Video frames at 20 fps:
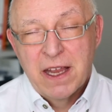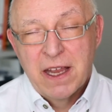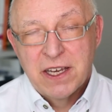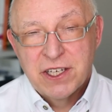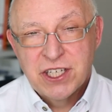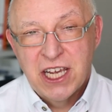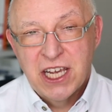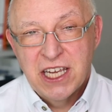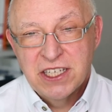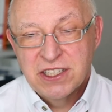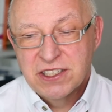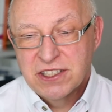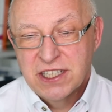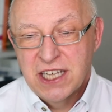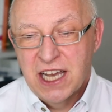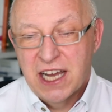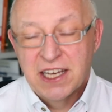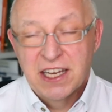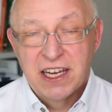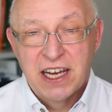changed
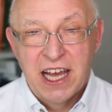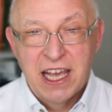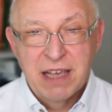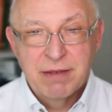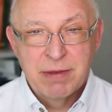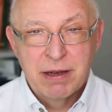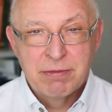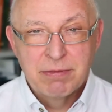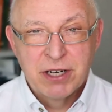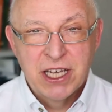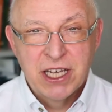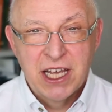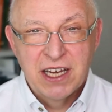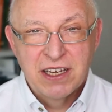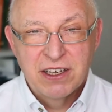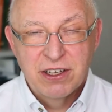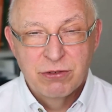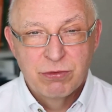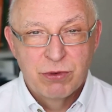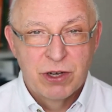the underlying memory,
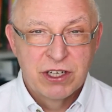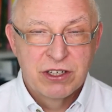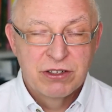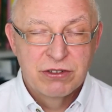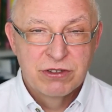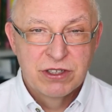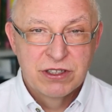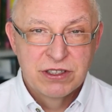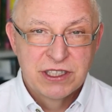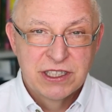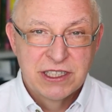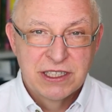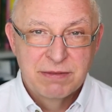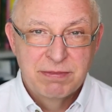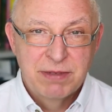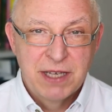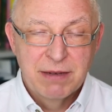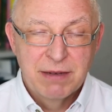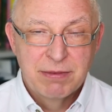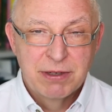and you want to
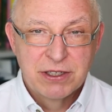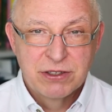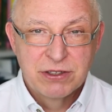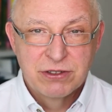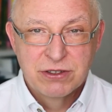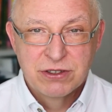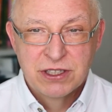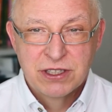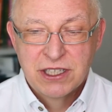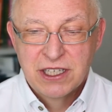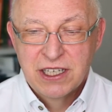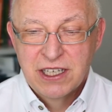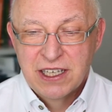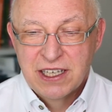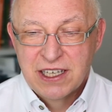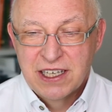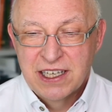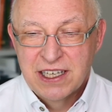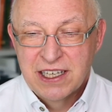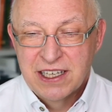be able to
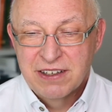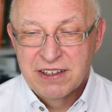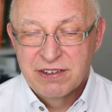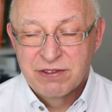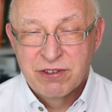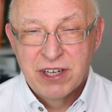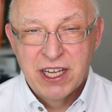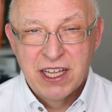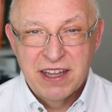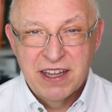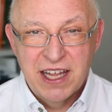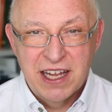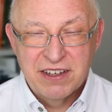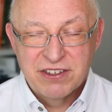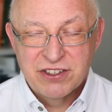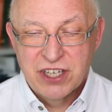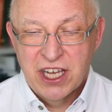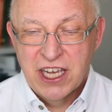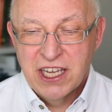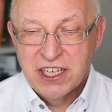read
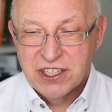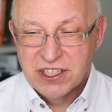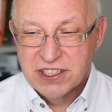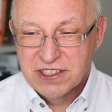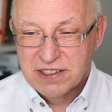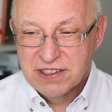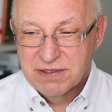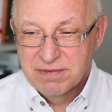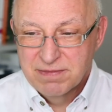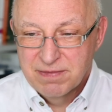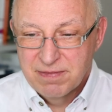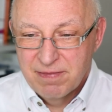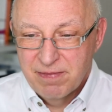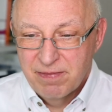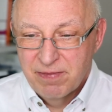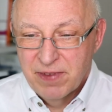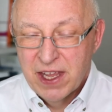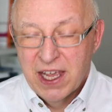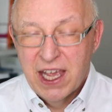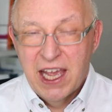that changes,
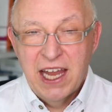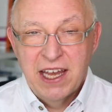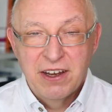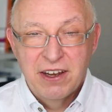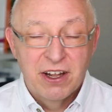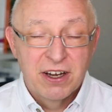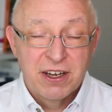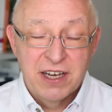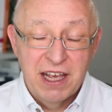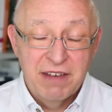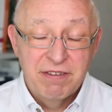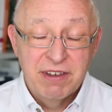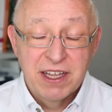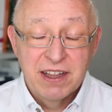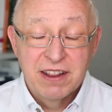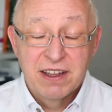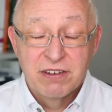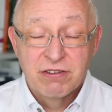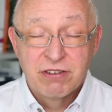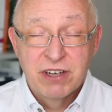and not
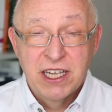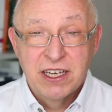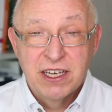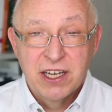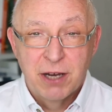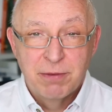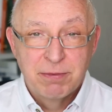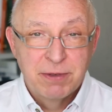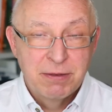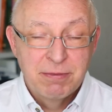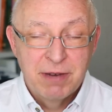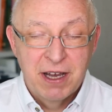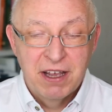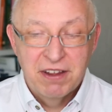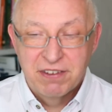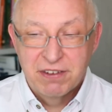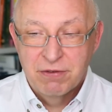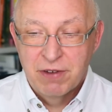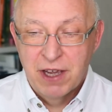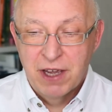having the read
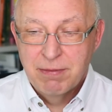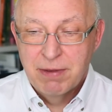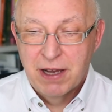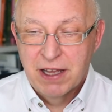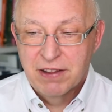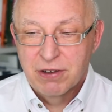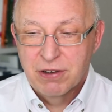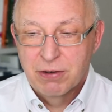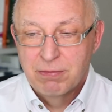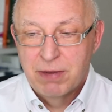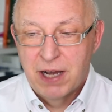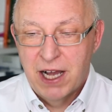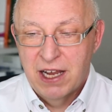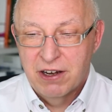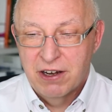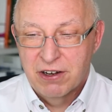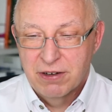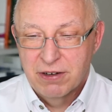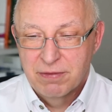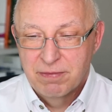optimized away by the
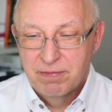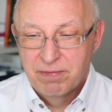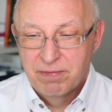compiler.